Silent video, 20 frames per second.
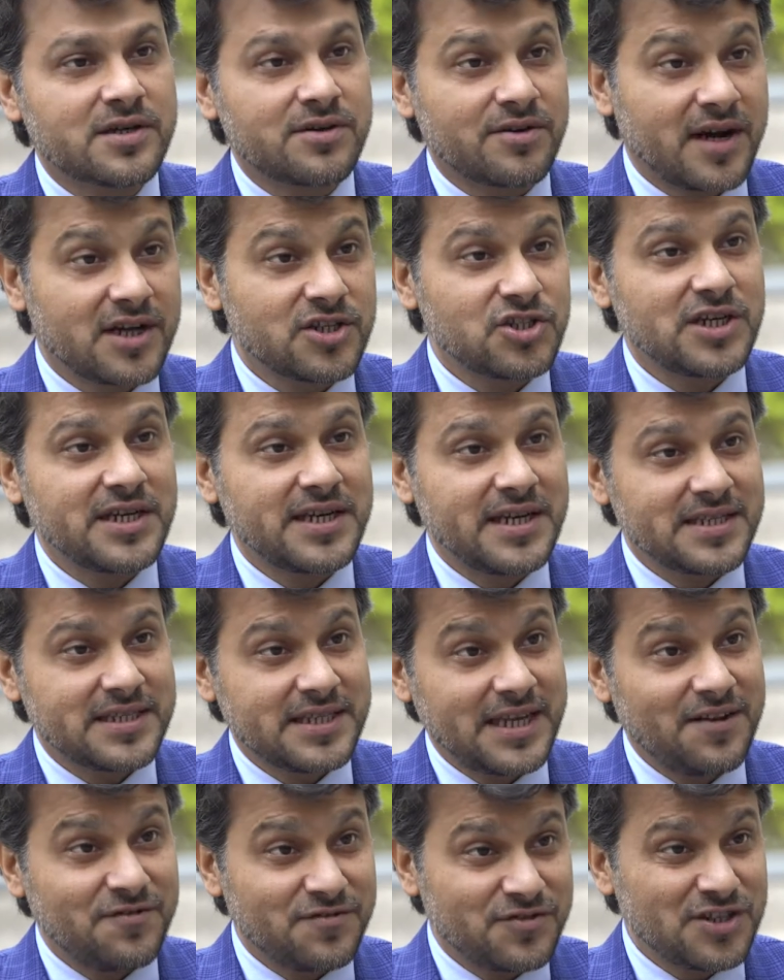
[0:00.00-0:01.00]
Karachi in
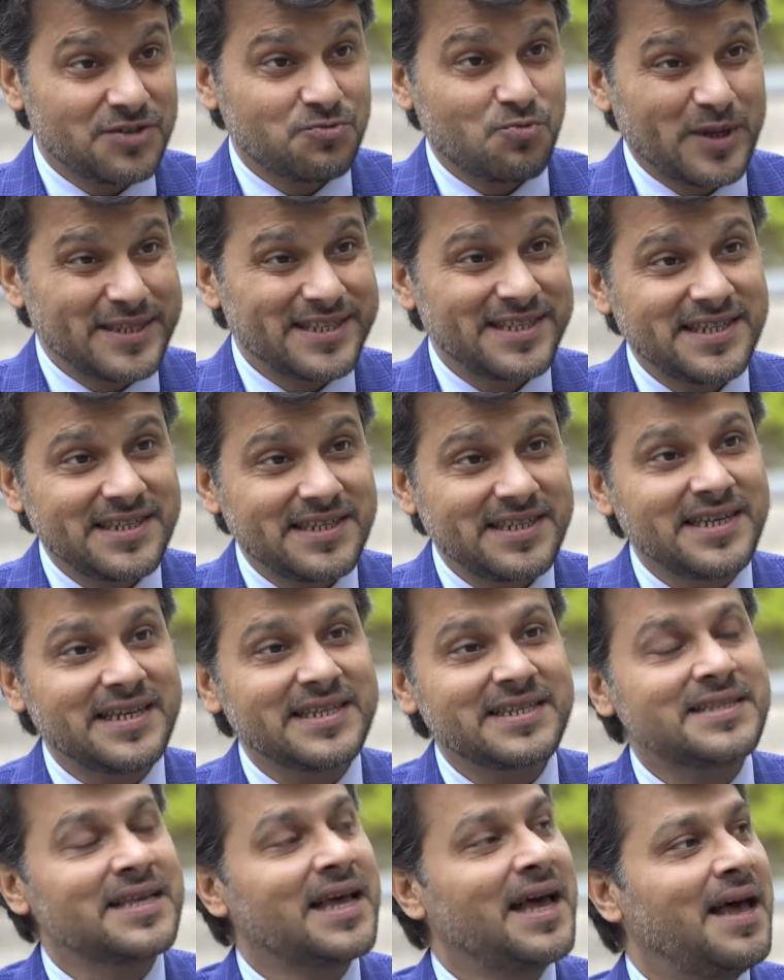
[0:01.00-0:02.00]
itself, just one city,
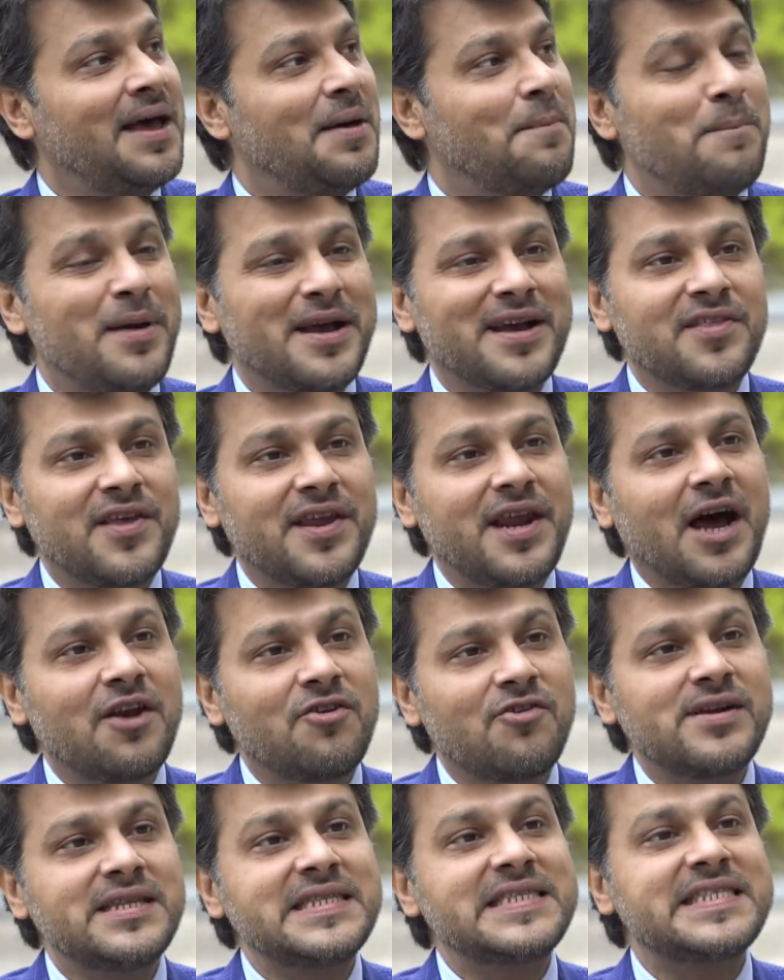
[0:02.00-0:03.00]
is bigger than
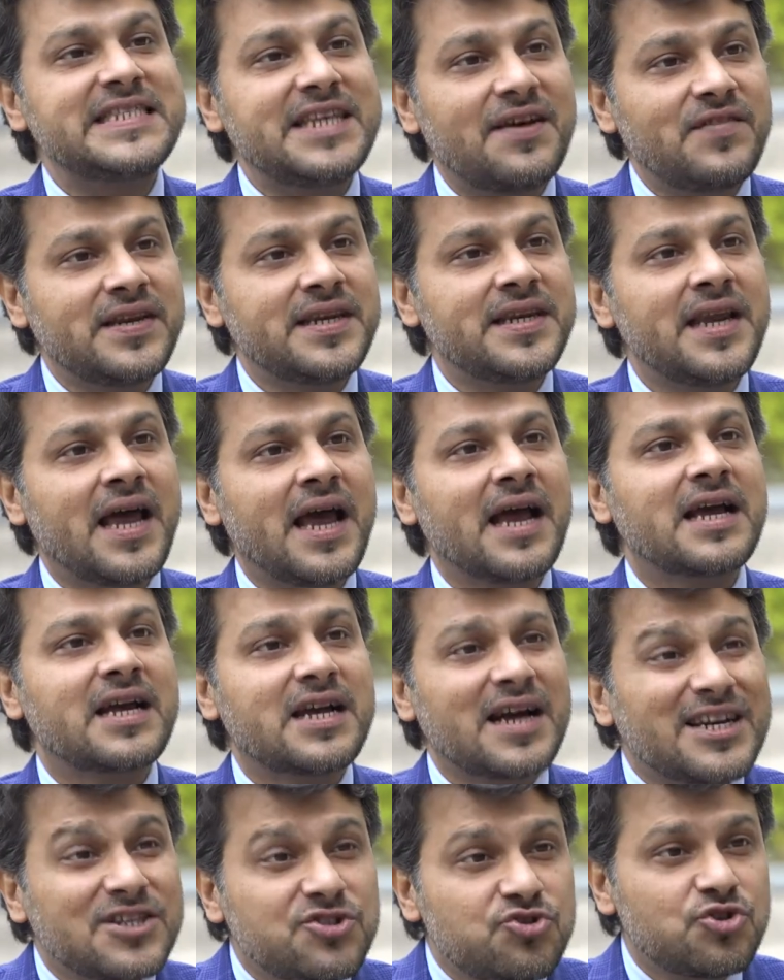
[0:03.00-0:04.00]
107
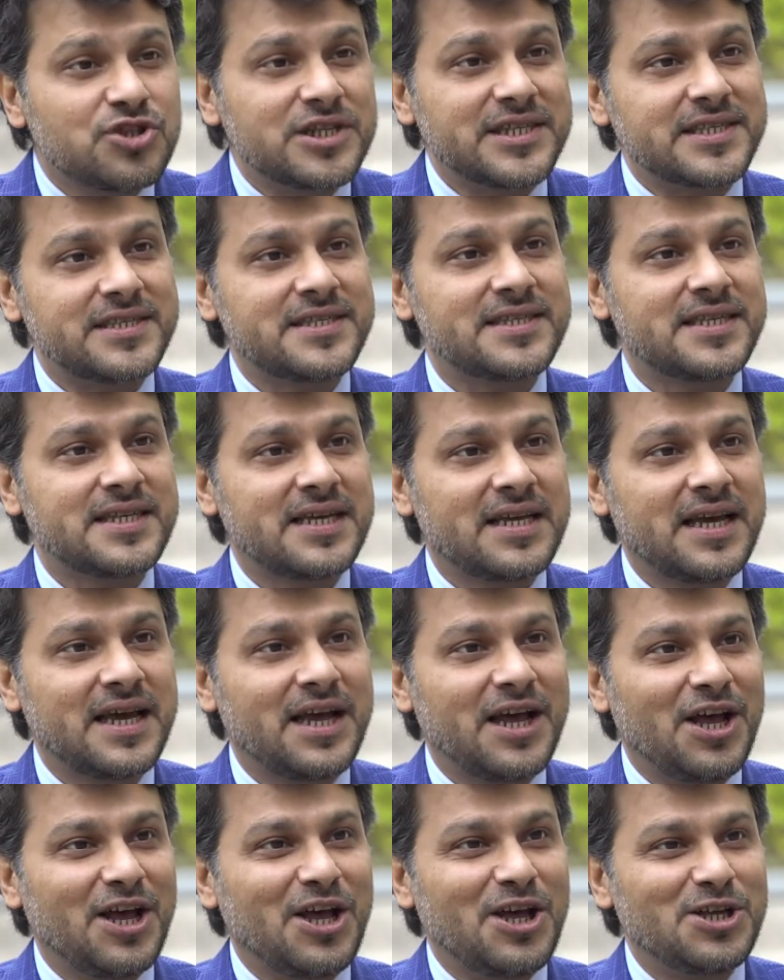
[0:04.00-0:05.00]
countries.
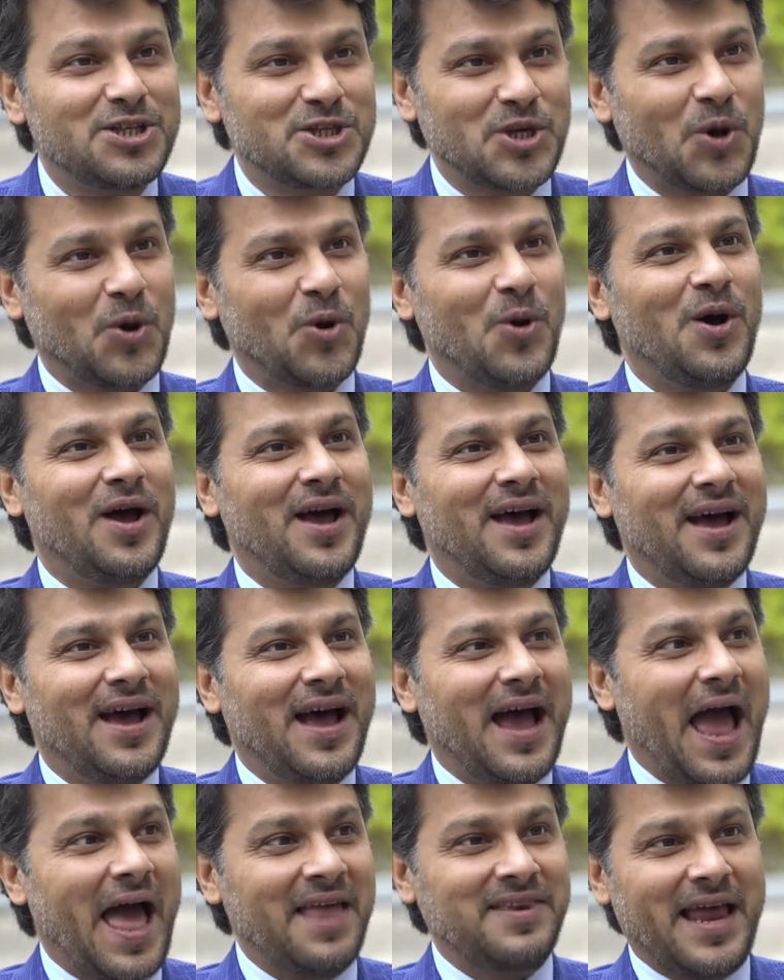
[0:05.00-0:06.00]
So,
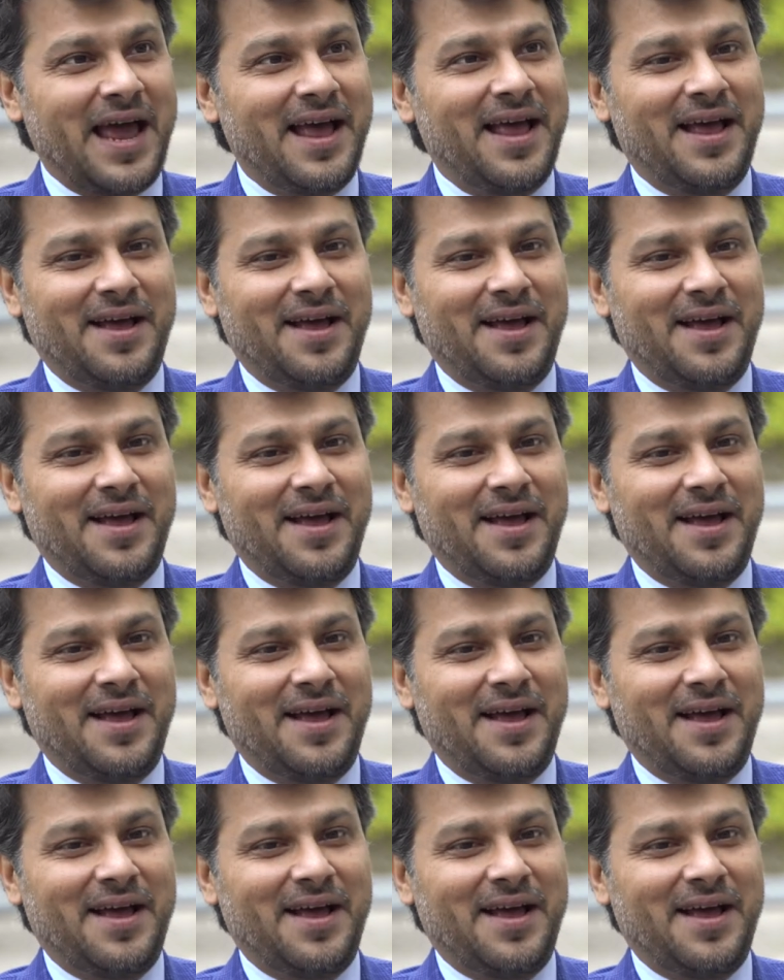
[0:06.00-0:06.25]
and